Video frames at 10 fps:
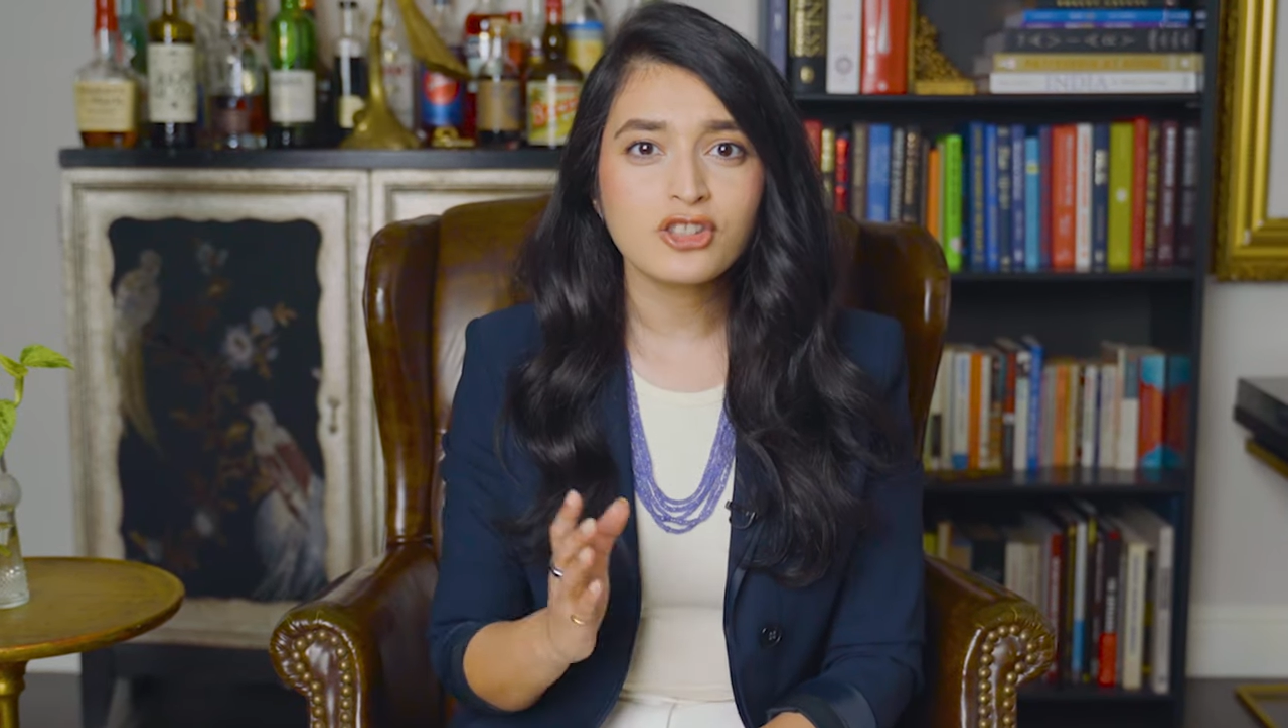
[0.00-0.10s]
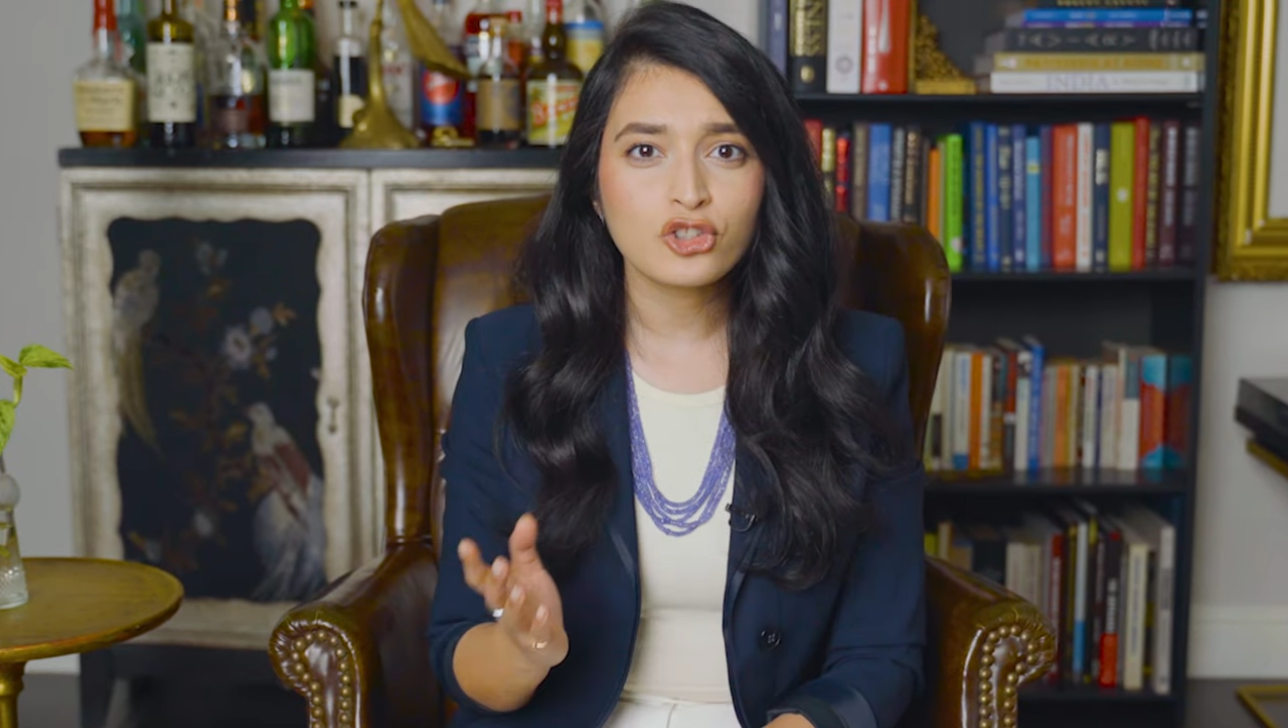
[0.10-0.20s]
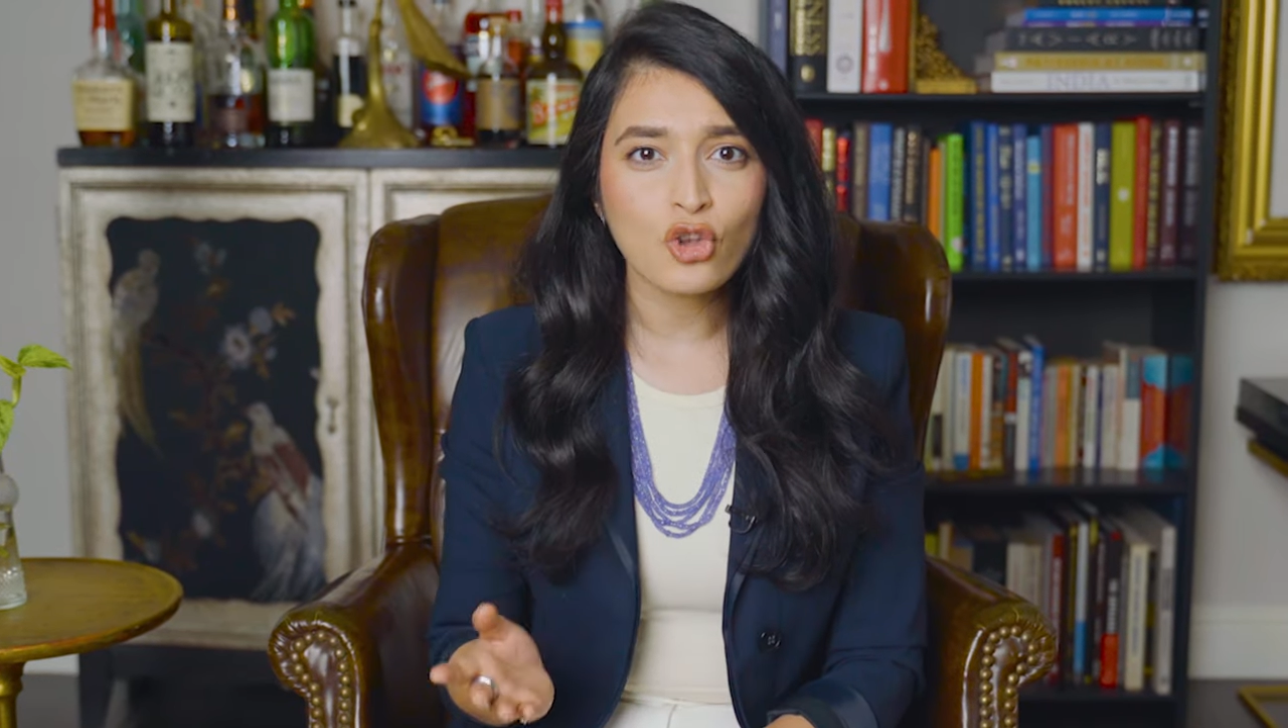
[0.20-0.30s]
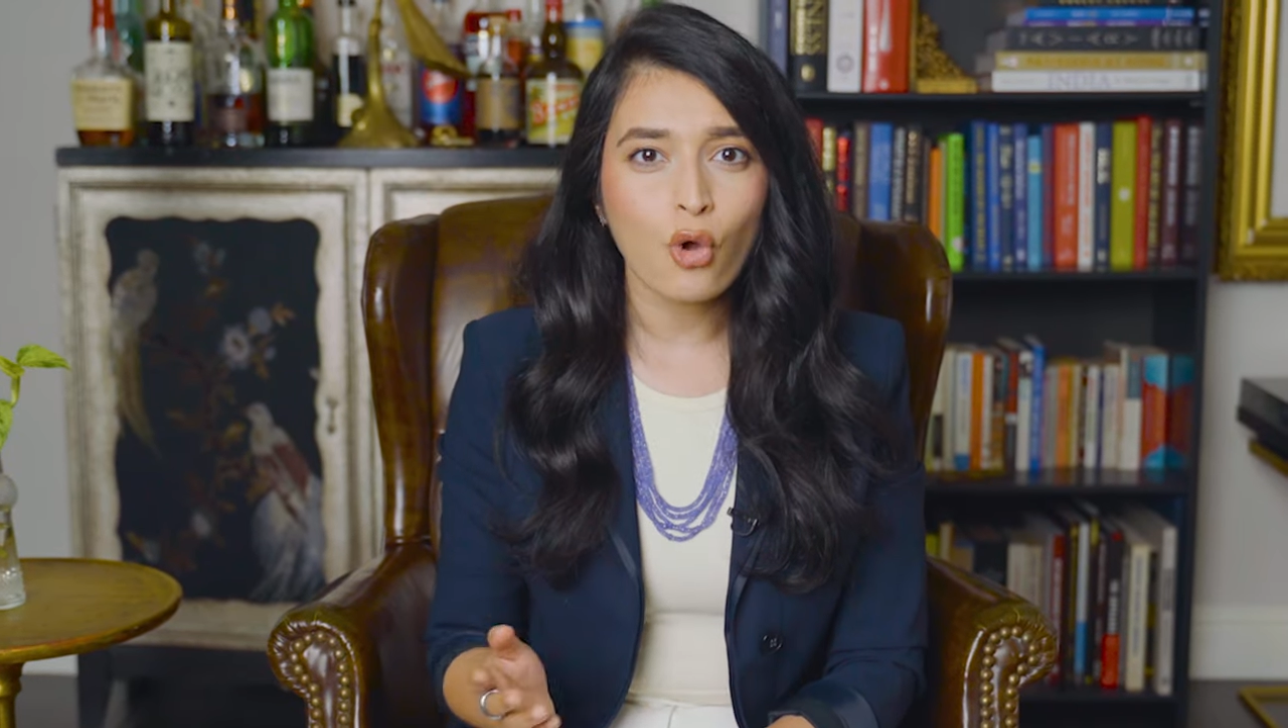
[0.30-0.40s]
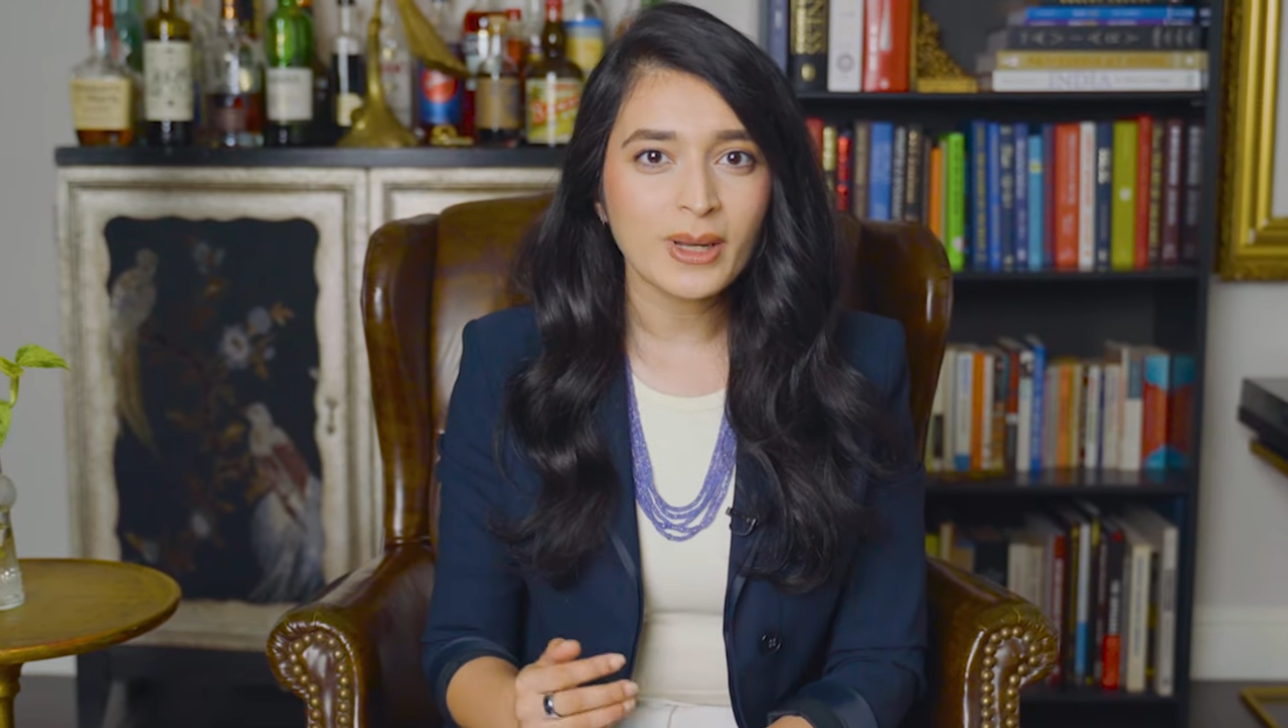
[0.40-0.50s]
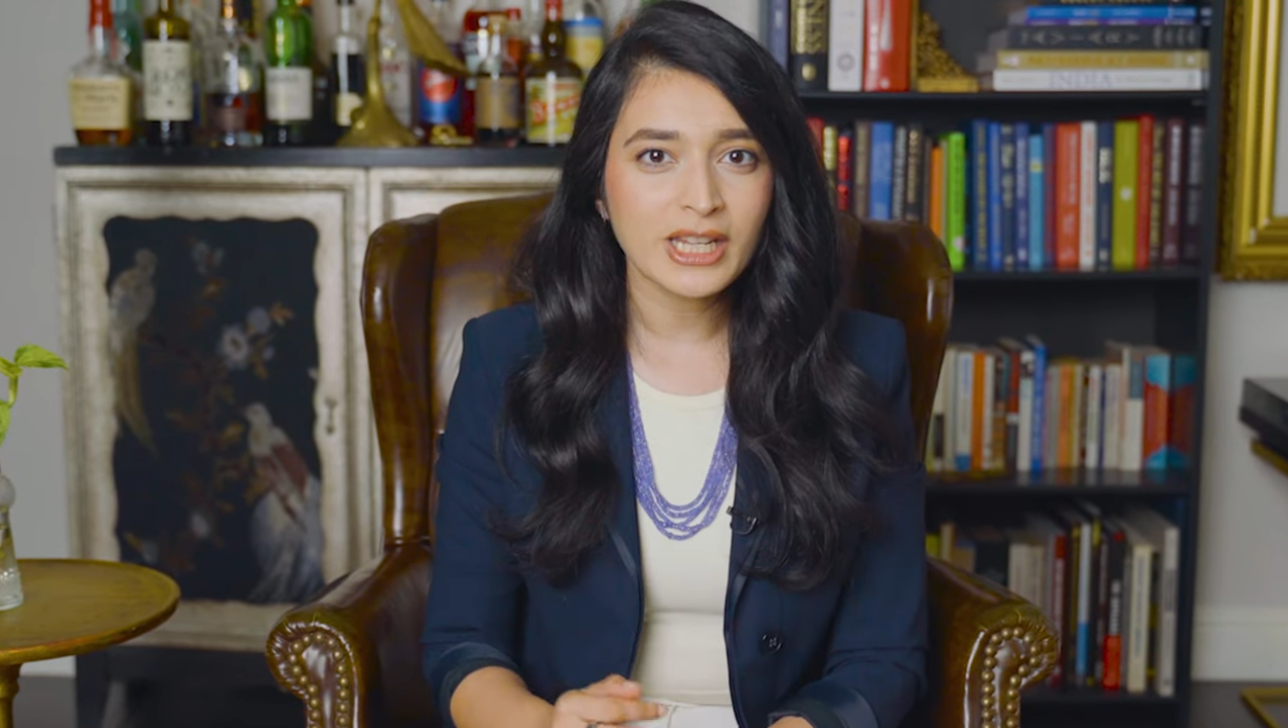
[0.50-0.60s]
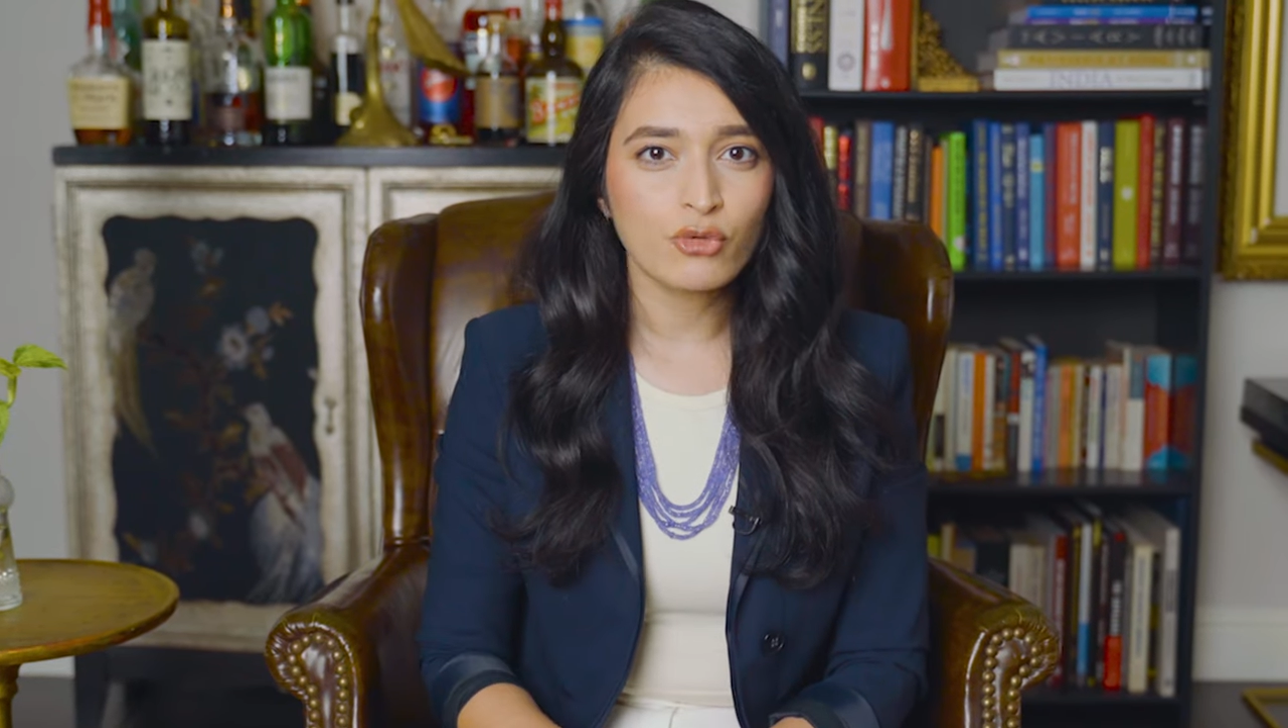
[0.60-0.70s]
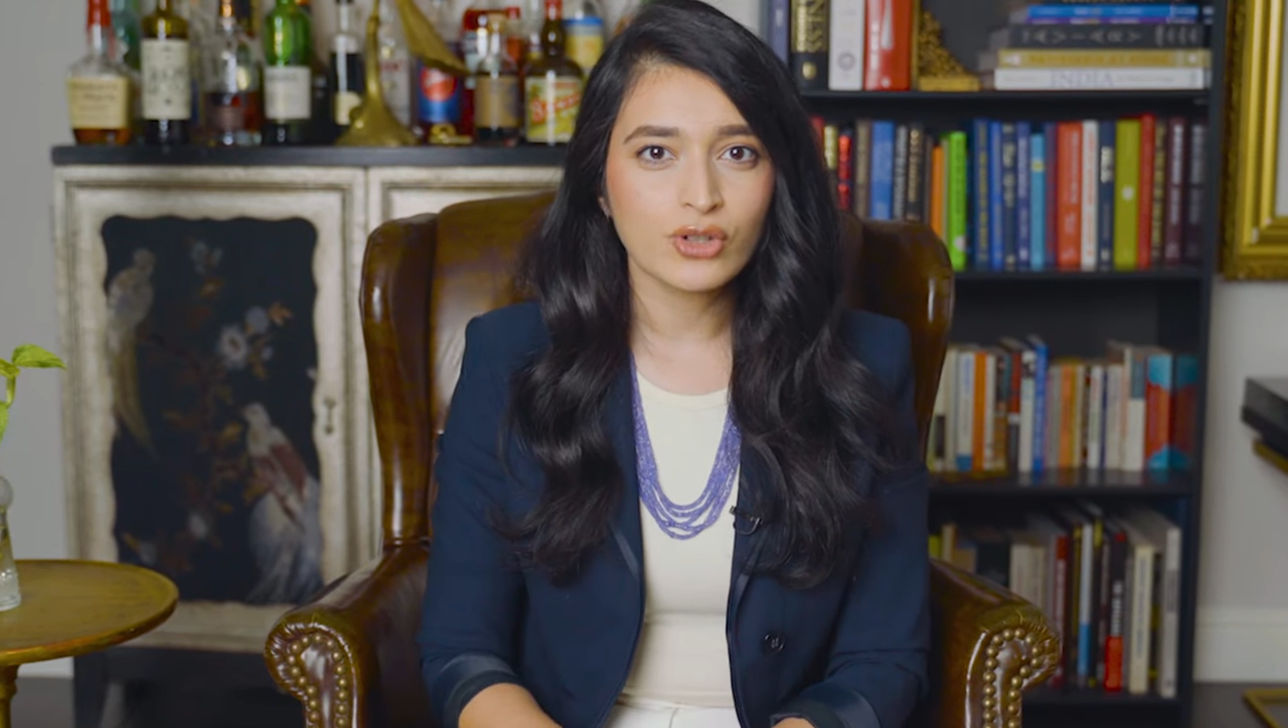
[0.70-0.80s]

so many